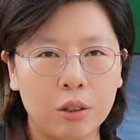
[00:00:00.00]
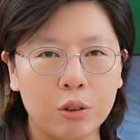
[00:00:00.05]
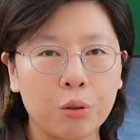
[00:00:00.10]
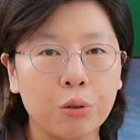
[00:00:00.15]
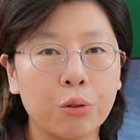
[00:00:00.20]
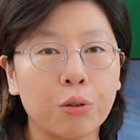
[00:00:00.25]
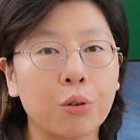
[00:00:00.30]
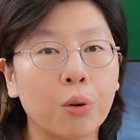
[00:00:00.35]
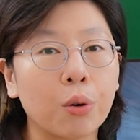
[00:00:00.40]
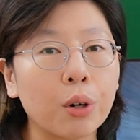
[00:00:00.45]

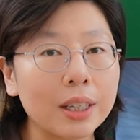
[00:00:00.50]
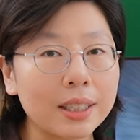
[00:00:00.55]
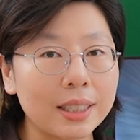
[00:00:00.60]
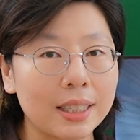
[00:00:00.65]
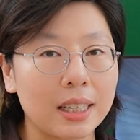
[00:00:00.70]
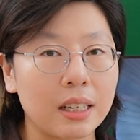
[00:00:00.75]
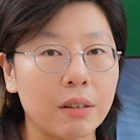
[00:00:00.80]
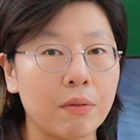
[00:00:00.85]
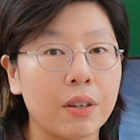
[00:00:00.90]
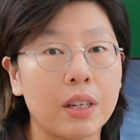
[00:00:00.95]
to your
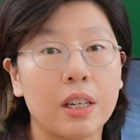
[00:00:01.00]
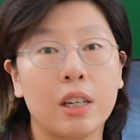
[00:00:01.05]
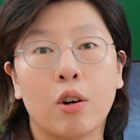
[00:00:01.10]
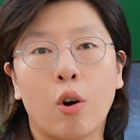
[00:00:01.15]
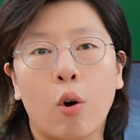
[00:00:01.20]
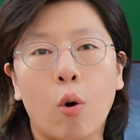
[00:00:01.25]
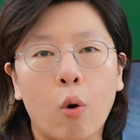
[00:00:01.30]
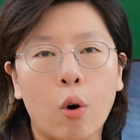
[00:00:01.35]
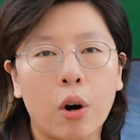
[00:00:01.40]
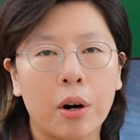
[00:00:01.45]

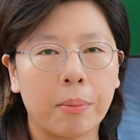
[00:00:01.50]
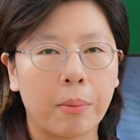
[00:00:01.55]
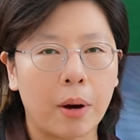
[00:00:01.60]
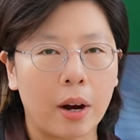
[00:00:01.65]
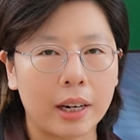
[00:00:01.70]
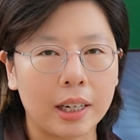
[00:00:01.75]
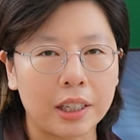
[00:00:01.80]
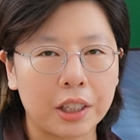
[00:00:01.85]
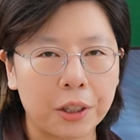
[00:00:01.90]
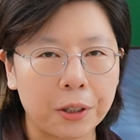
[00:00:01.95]
TV or
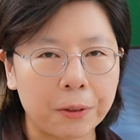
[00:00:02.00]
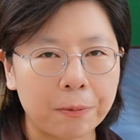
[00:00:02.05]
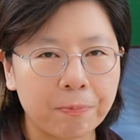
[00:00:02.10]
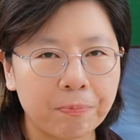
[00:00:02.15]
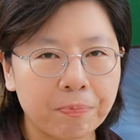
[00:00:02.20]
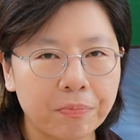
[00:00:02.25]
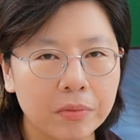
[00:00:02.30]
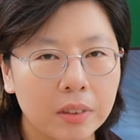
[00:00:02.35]
monitor.